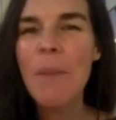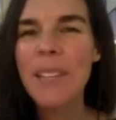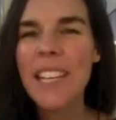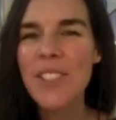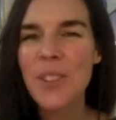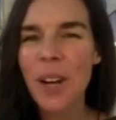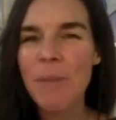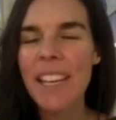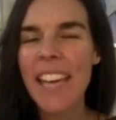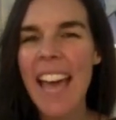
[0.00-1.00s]
please join
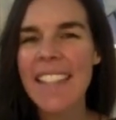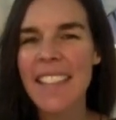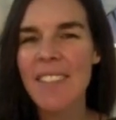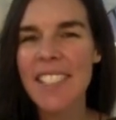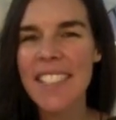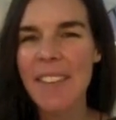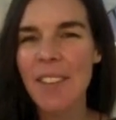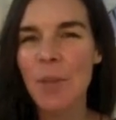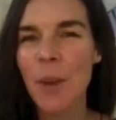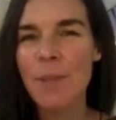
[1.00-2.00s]
me at
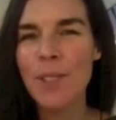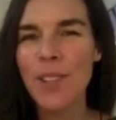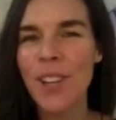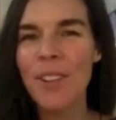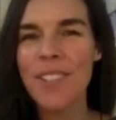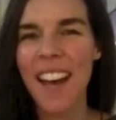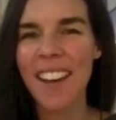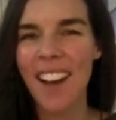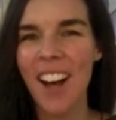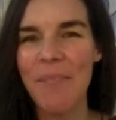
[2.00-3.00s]

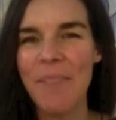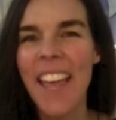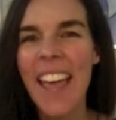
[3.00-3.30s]
77webstudio.com.